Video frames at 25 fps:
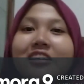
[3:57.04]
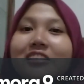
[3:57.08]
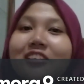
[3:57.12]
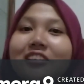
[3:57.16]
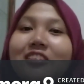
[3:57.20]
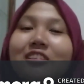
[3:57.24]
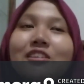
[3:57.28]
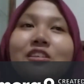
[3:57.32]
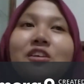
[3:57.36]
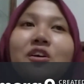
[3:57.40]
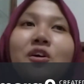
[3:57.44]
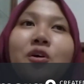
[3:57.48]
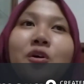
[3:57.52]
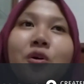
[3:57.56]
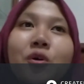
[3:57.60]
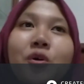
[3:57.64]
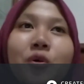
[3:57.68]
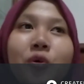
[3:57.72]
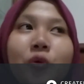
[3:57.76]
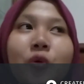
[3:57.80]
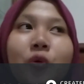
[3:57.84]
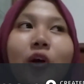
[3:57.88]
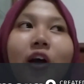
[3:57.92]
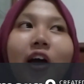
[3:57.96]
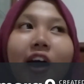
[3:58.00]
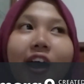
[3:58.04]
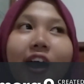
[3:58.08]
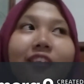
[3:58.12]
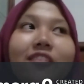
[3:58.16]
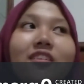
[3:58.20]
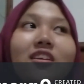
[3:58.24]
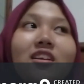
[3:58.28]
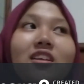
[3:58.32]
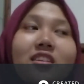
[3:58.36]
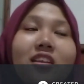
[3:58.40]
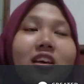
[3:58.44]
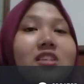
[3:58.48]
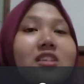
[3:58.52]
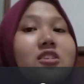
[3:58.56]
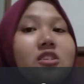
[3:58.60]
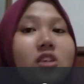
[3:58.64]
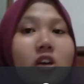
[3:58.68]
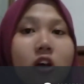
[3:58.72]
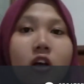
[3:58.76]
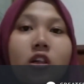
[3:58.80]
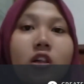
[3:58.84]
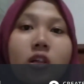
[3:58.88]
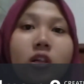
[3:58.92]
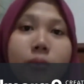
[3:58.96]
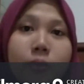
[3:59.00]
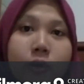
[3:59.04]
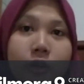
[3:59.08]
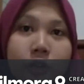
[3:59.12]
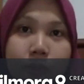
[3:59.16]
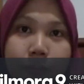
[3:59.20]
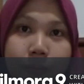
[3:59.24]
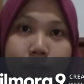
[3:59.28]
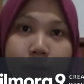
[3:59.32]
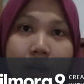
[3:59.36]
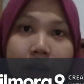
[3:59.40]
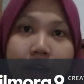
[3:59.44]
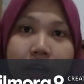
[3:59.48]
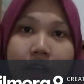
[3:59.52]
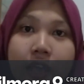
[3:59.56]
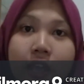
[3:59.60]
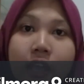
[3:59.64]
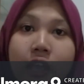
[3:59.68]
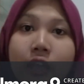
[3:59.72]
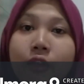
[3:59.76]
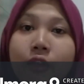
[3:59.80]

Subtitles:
So I think that's all about my